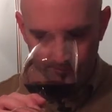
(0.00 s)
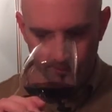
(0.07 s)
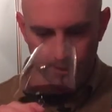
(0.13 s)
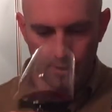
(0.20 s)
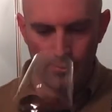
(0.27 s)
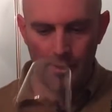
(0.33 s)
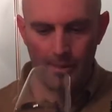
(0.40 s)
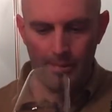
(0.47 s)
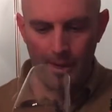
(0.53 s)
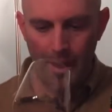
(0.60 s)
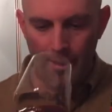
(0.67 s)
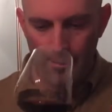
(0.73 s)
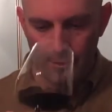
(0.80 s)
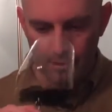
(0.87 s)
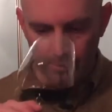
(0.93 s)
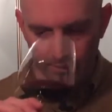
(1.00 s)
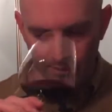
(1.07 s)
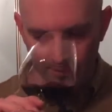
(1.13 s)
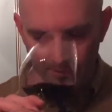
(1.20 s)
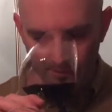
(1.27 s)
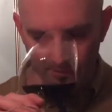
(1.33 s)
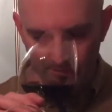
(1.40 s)
A little bit of pepper in
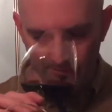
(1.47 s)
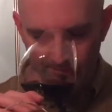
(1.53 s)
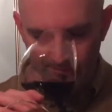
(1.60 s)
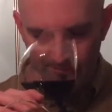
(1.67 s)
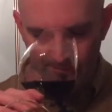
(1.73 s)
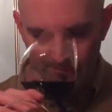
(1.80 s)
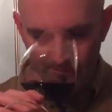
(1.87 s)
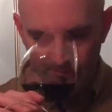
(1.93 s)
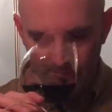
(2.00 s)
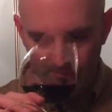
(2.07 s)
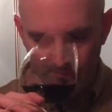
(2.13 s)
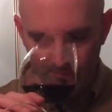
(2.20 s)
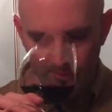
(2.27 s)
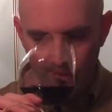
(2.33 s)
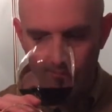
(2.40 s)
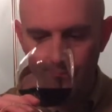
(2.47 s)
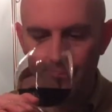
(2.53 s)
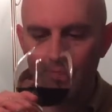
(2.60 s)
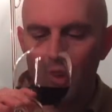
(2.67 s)
there too. It's good.